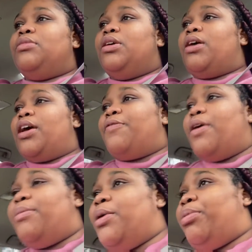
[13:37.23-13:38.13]
No, I gotta
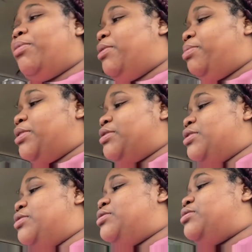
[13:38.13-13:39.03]
find me a permanent place to
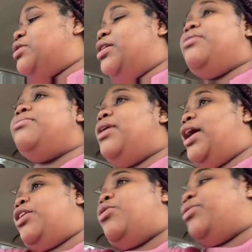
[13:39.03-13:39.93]
go to. Cause them
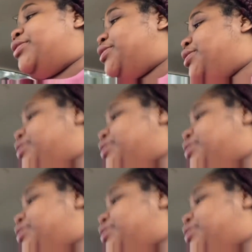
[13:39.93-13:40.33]
ain't gonna work.